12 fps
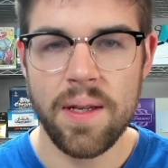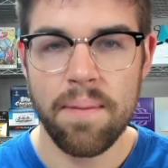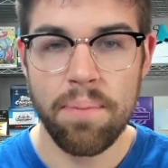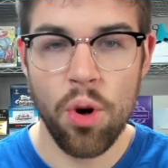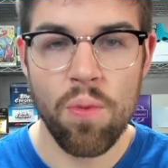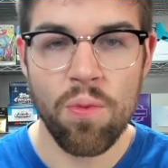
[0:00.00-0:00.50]

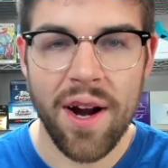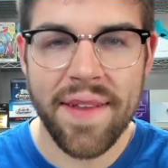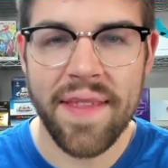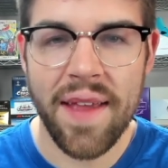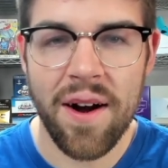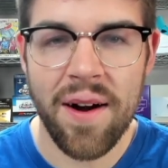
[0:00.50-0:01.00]
Boom, right
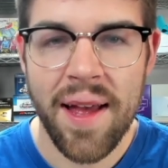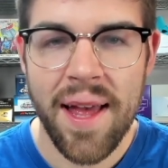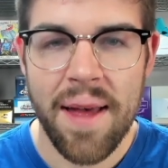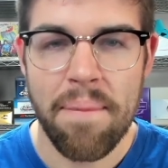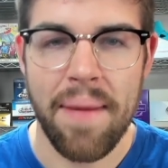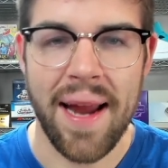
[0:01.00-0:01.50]
there.
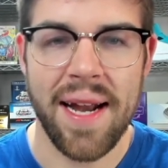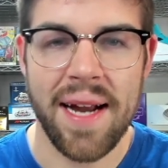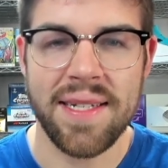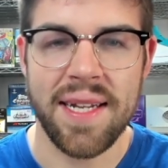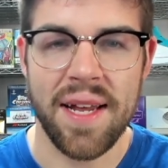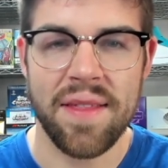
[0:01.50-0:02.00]
May
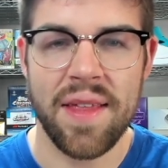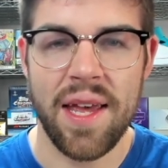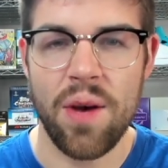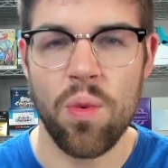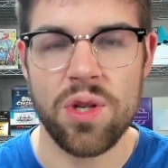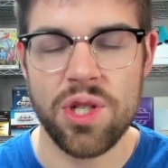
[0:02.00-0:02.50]
19th,
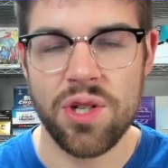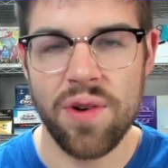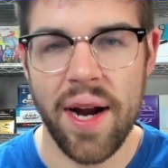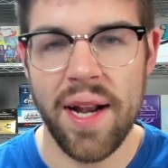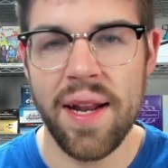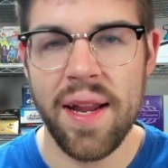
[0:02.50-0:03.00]
it was
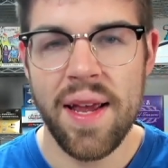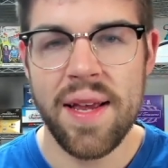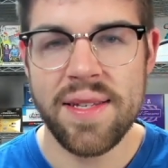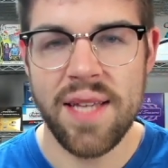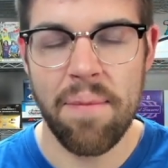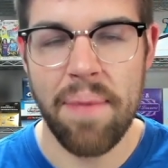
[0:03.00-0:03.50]
graded,
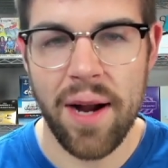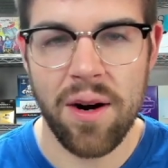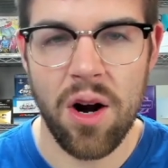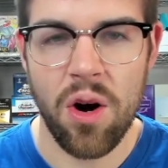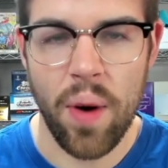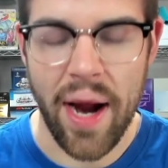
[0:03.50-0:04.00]
sent back
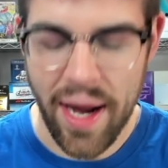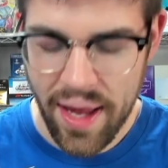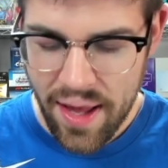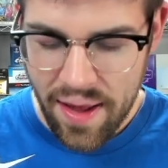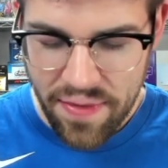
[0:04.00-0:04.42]
our way.